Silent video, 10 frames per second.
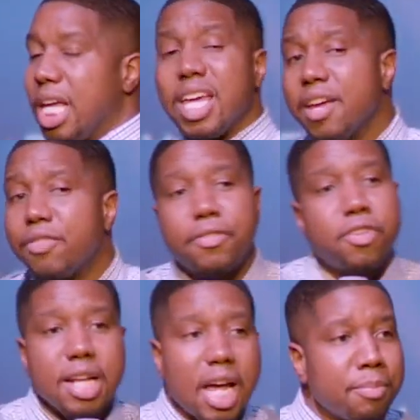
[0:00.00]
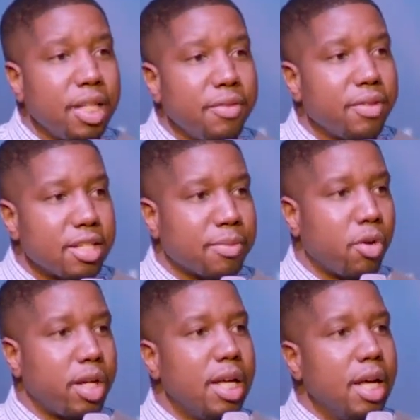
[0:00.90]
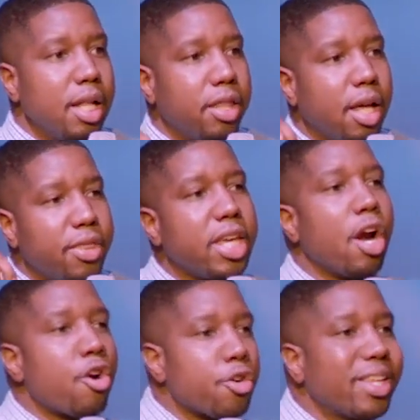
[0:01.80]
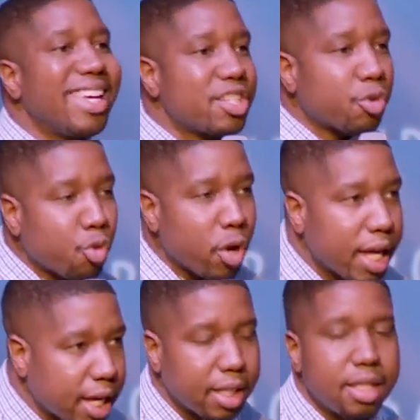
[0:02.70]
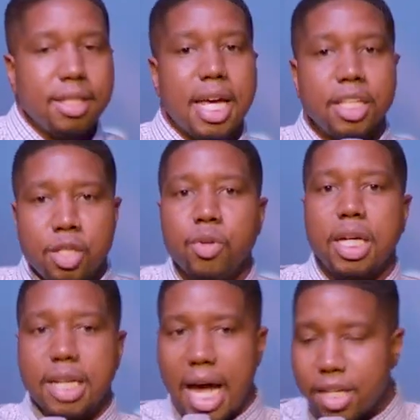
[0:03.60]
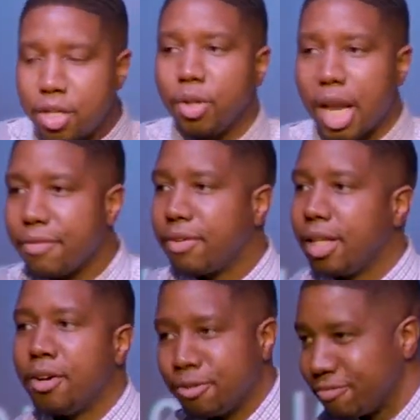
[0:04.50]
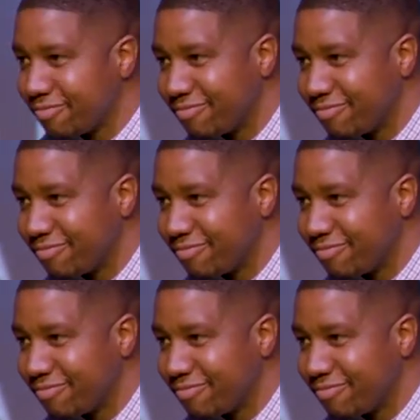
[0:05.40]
E- even if you're not a believer this morning, the, the earth is rigged that you cannot do life alone